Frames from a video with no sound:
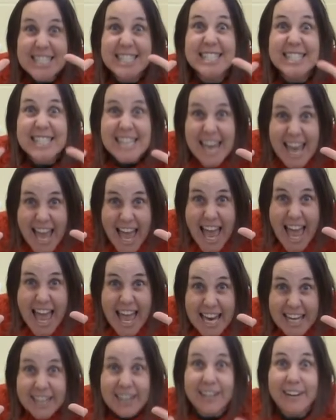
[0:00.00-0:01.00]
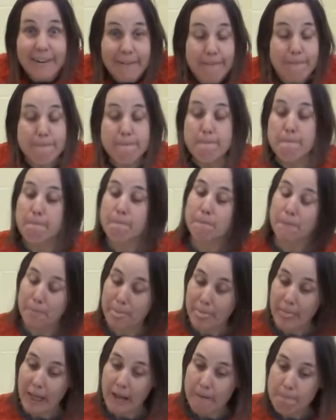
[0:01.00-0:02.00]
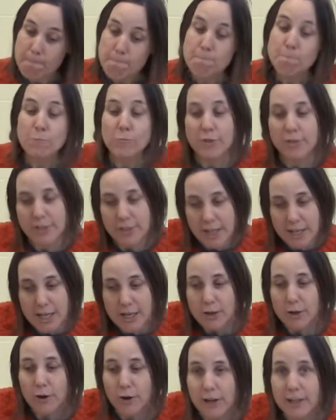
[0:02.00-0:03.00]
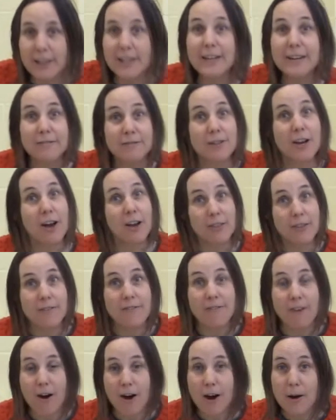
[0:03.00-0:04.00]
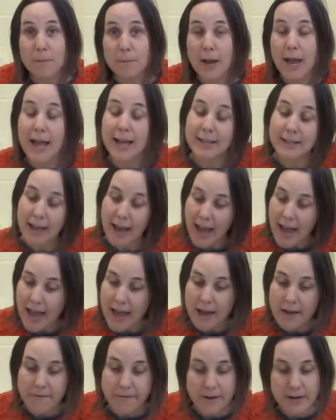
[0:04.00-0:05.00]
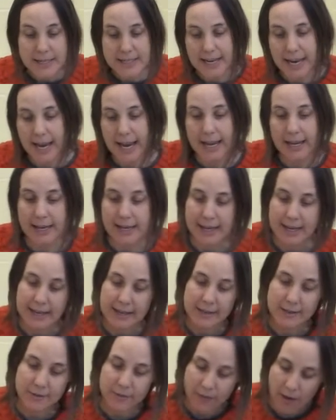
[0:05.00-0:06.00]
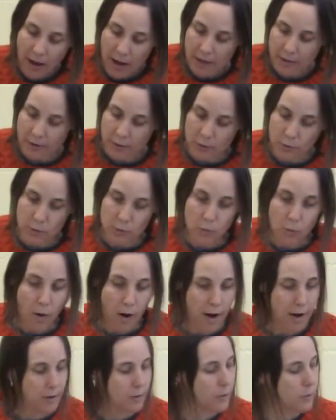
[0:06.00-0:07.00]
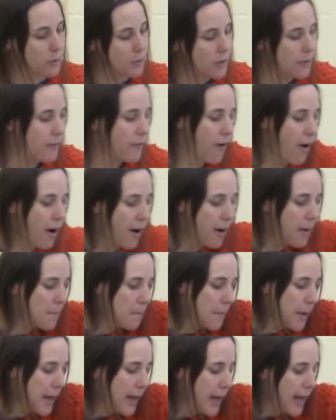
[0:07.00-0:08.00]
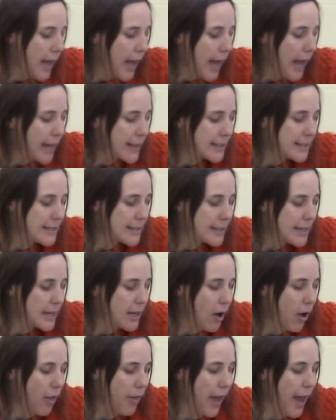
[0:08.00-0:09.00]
10! Theodore lived on the farm, and every day his father would walk through the farm and see all the